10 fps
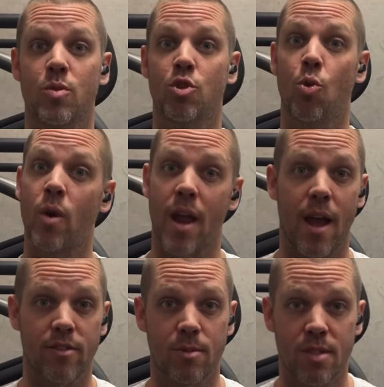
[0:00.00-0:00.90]
We do want to
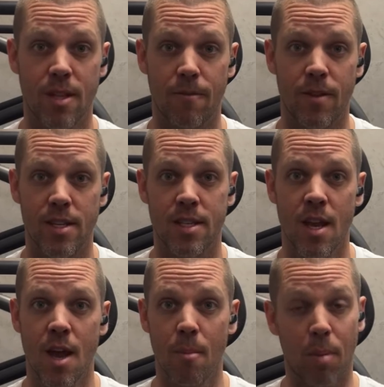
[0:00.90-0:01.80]
have some stiffness,
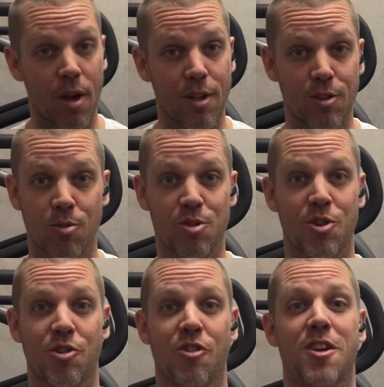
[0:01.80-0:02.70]
but to a
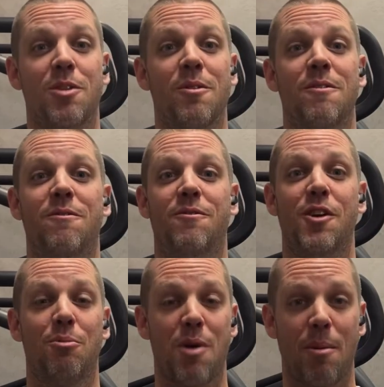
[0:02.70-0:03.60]
certain degree, it can be
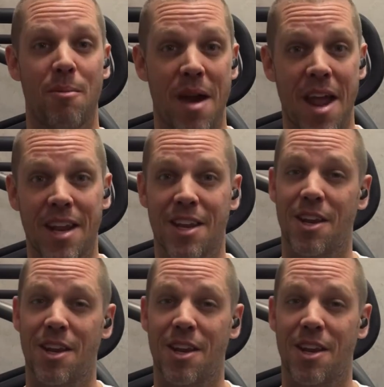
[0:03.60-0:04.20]
feel problematic.